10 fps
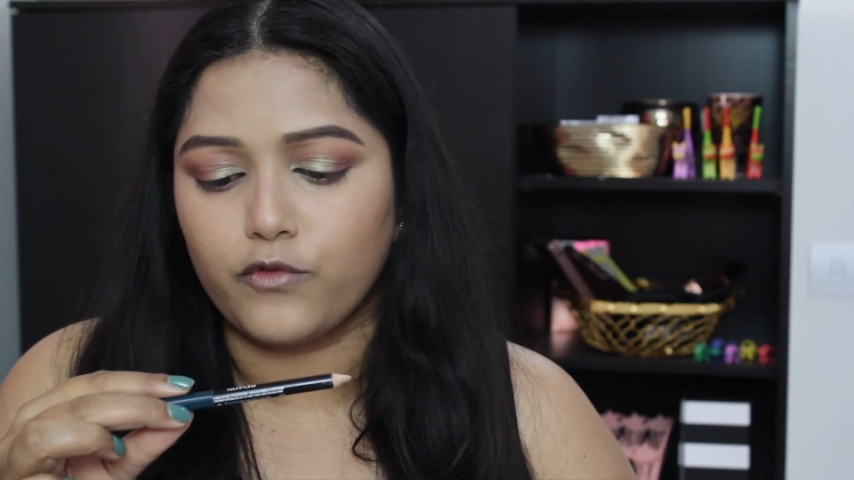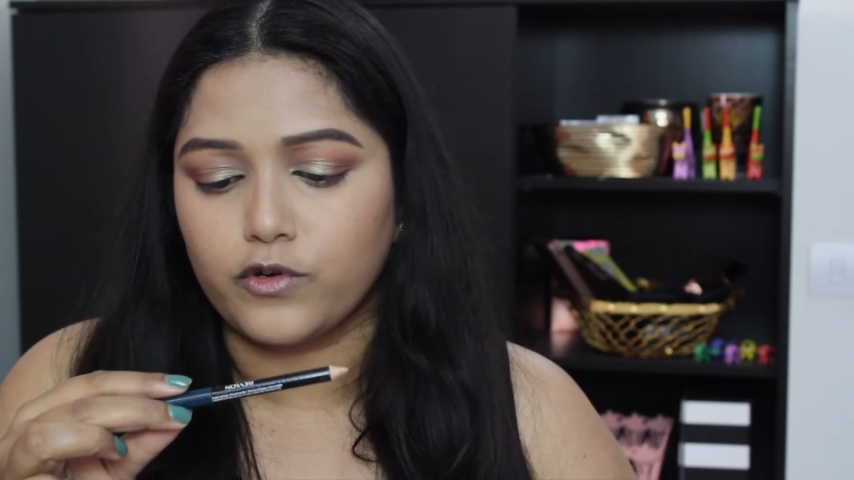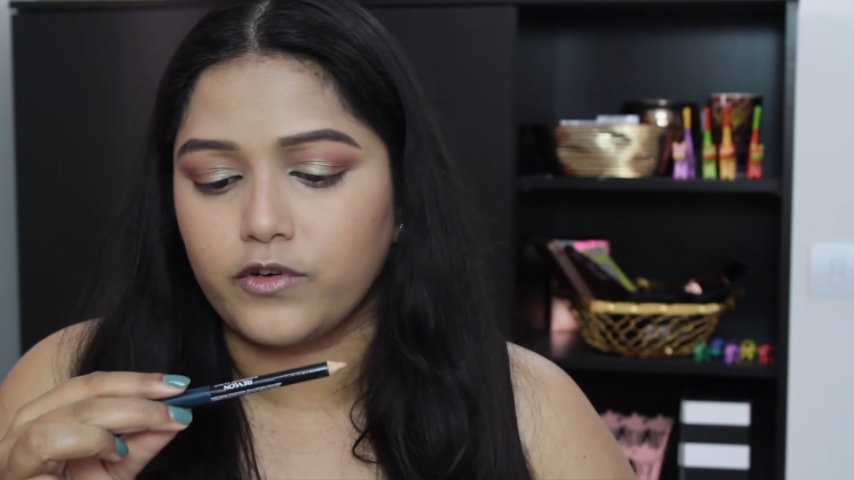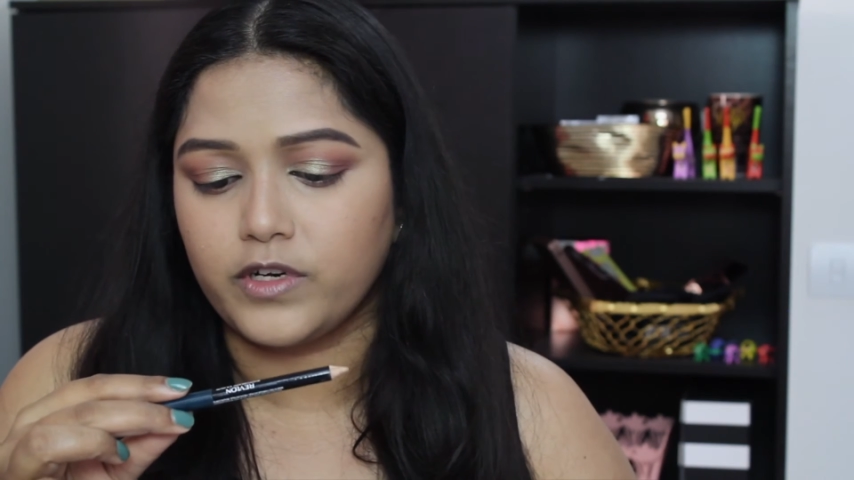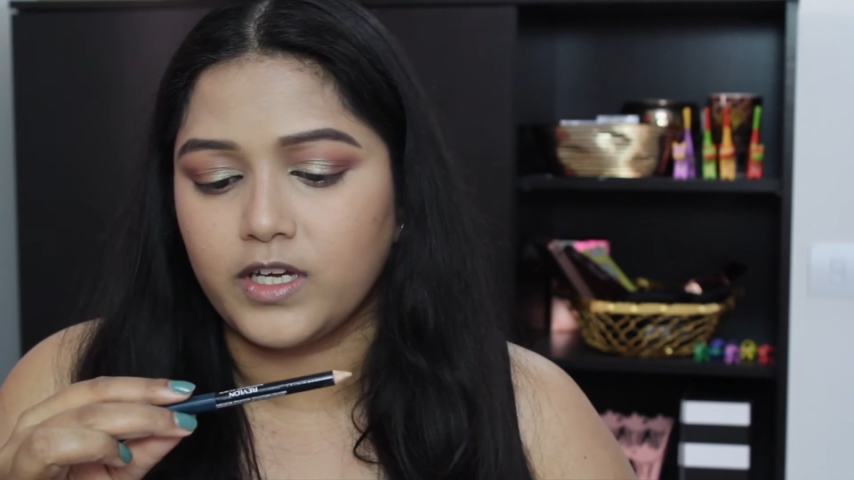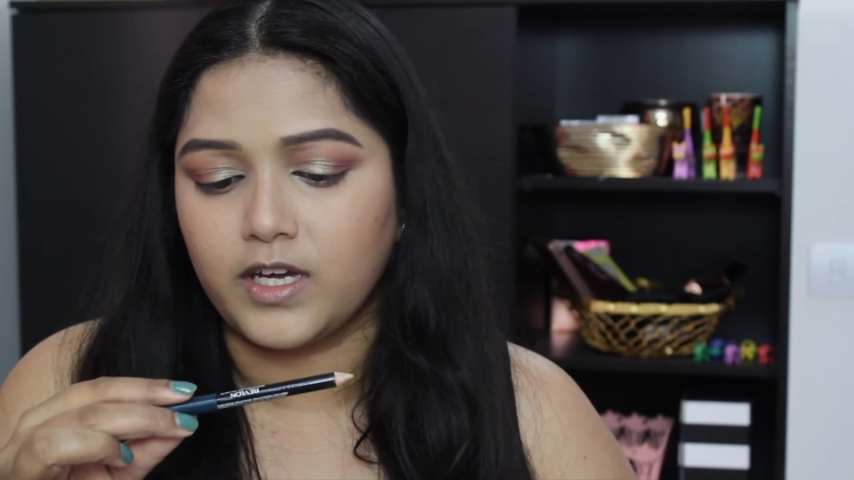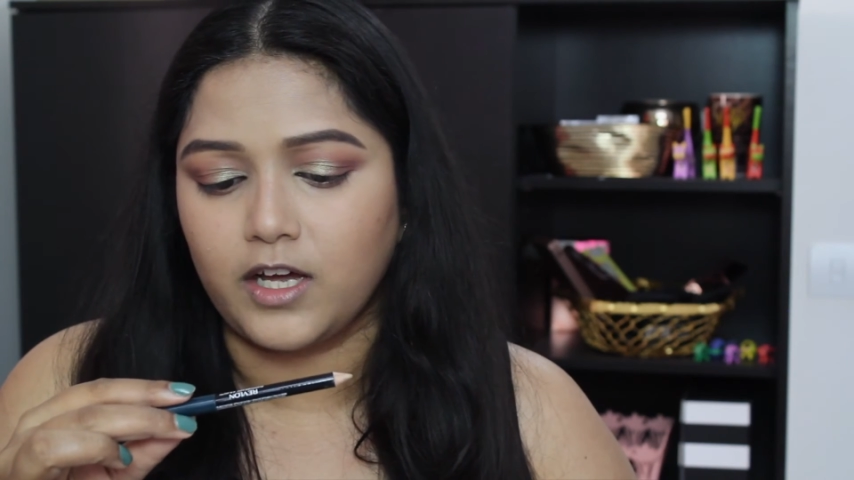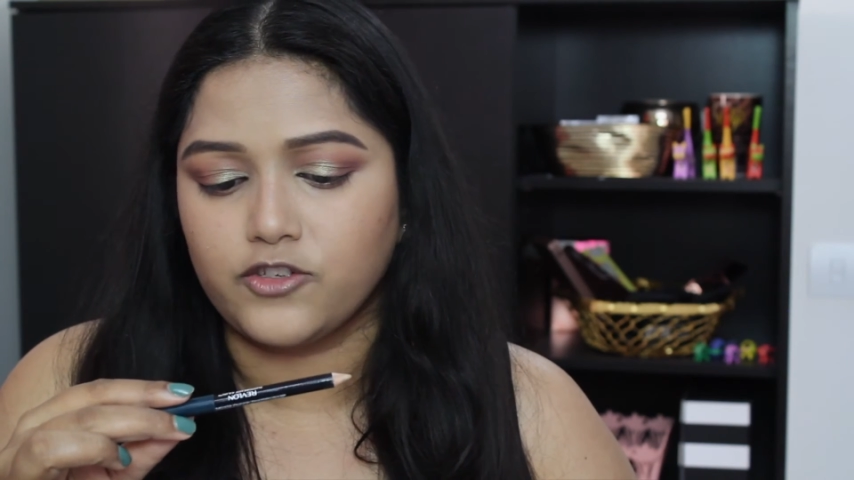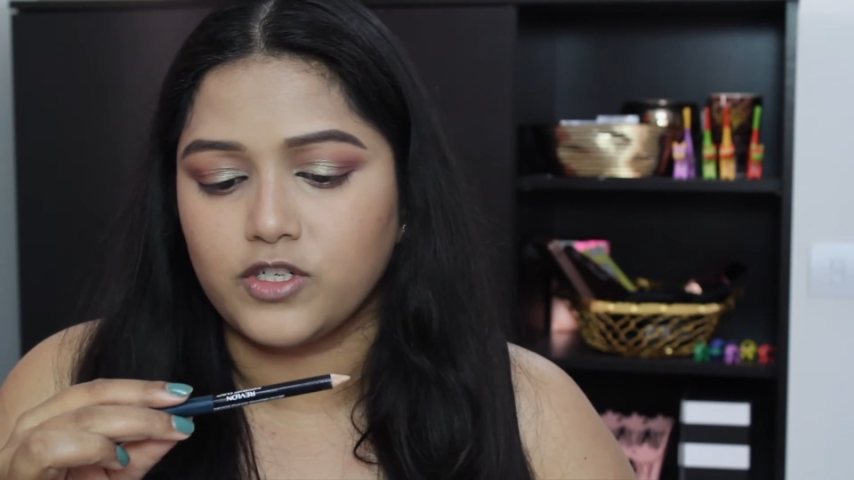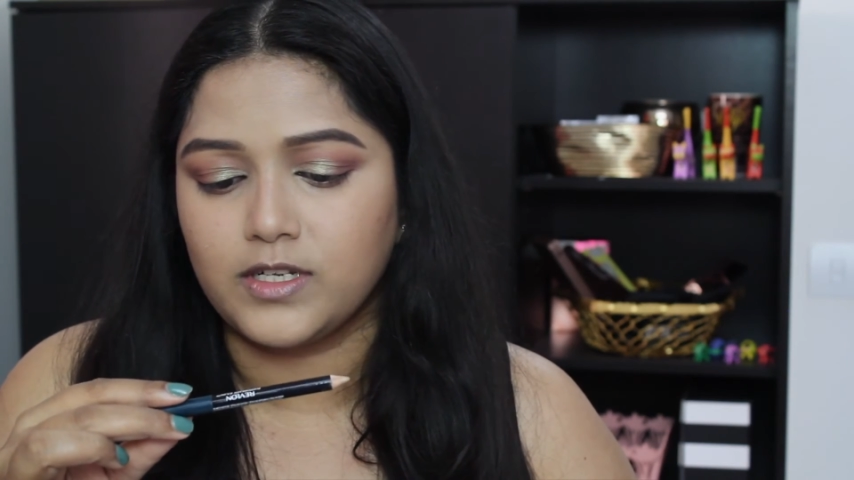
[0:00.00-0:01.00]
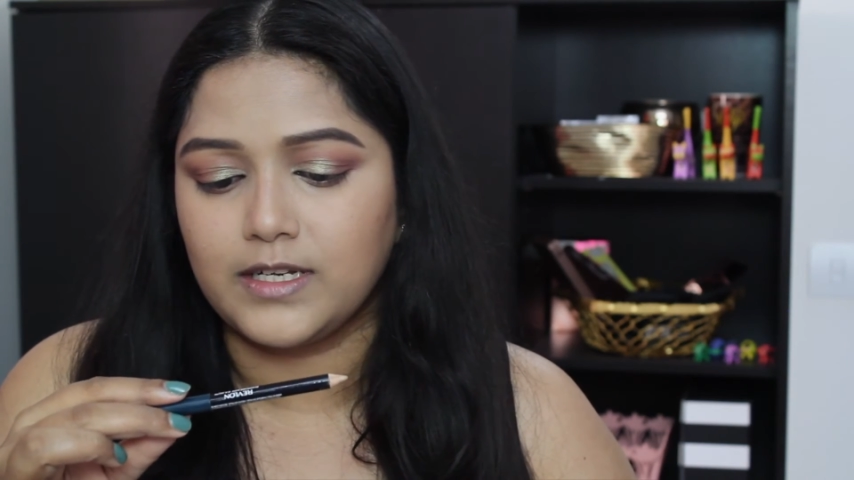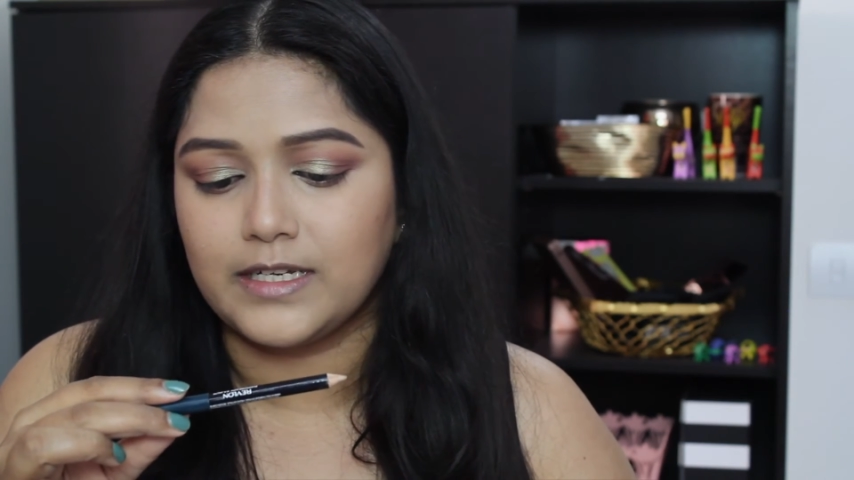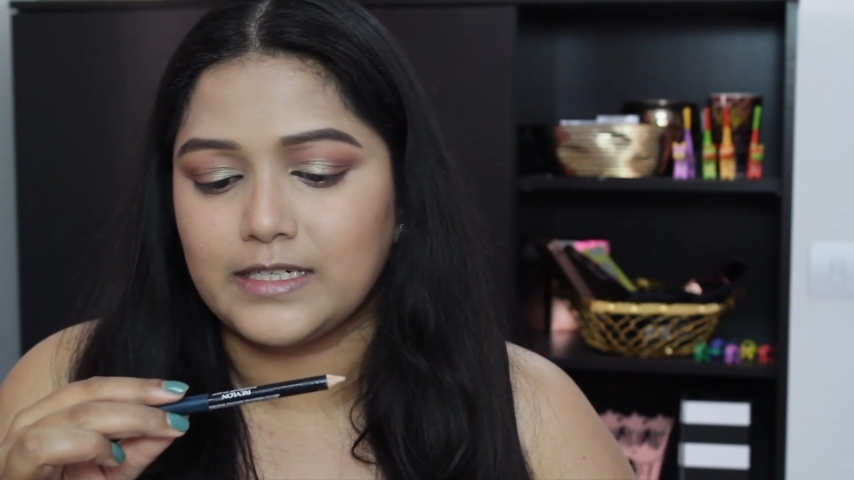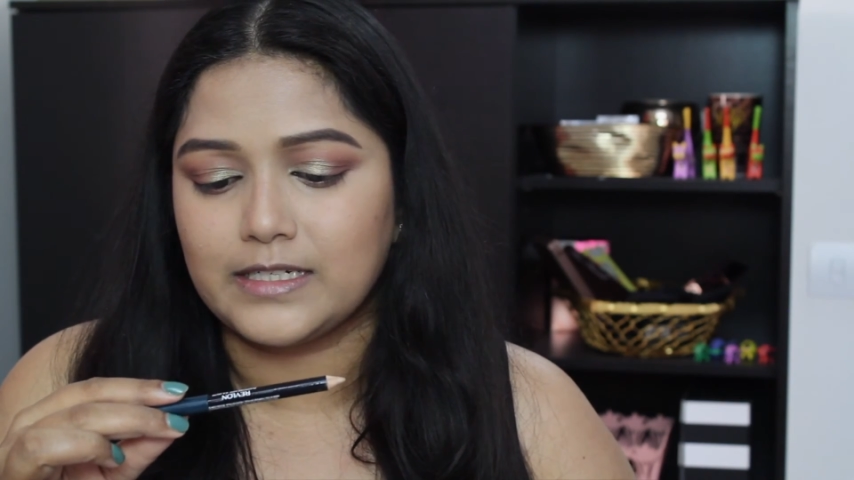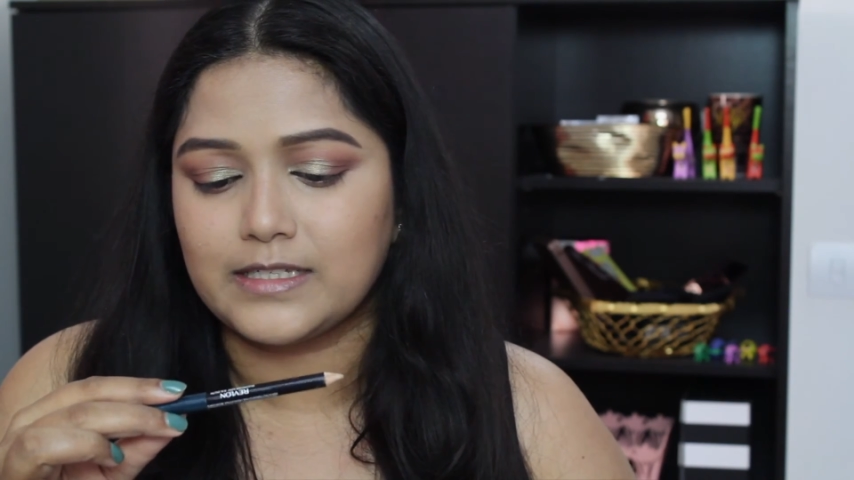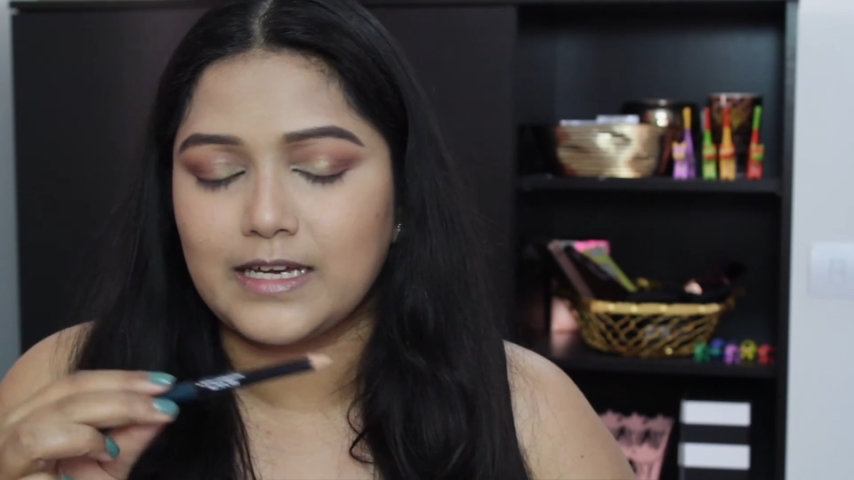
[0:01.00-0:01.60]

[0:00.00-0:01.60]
photoready kajal intense